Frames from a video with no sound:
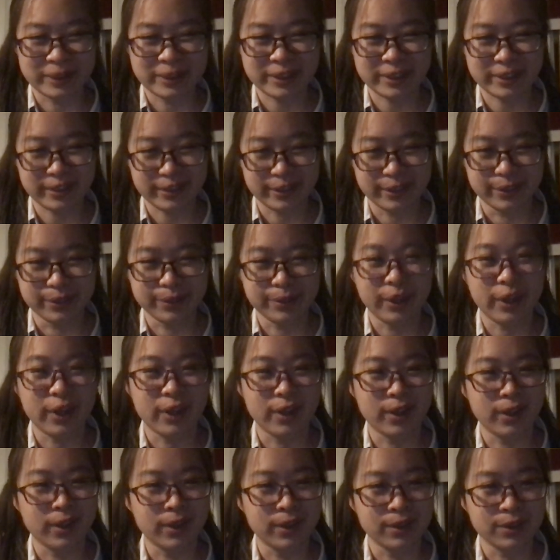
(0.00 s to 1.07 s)
you
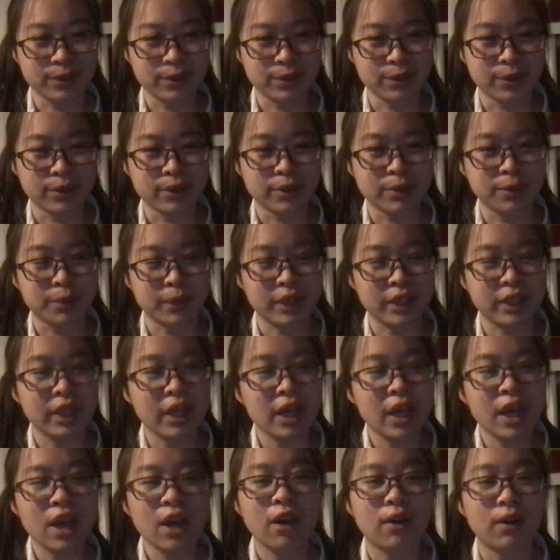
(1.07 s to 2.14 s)
on your way,
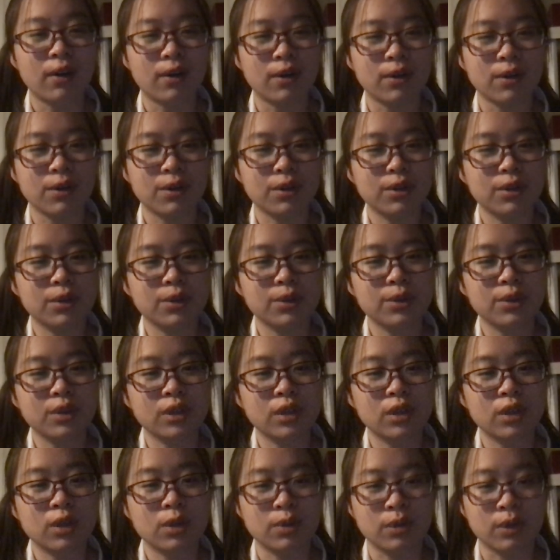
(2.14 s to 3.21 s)
although
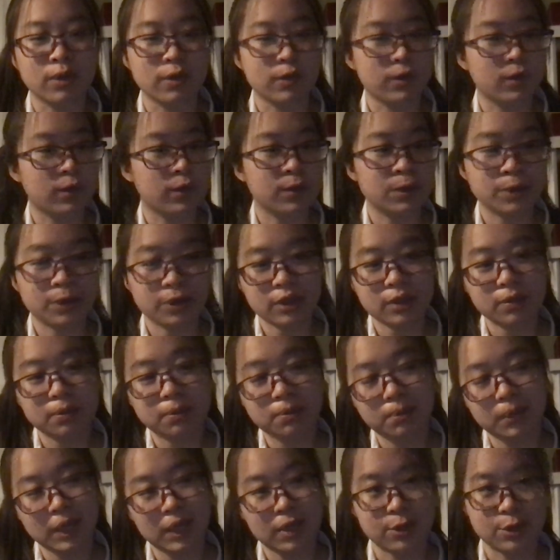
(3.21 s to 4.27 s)
no one wrote
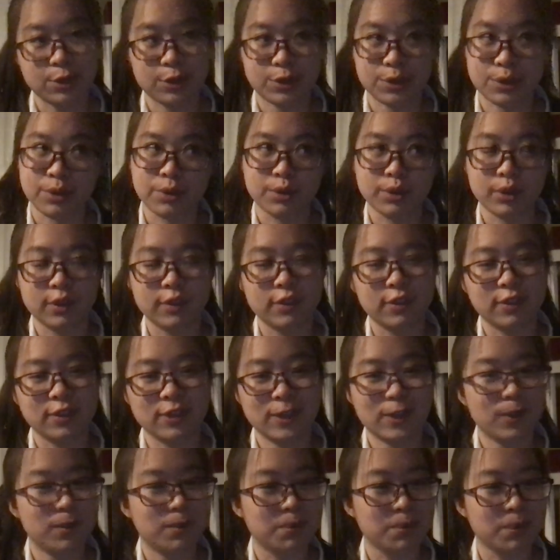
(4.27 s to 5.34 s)
about you in
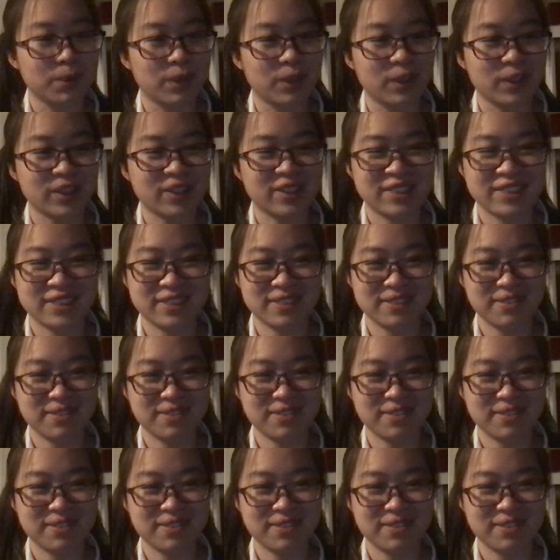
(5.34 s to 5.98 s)
their blogs.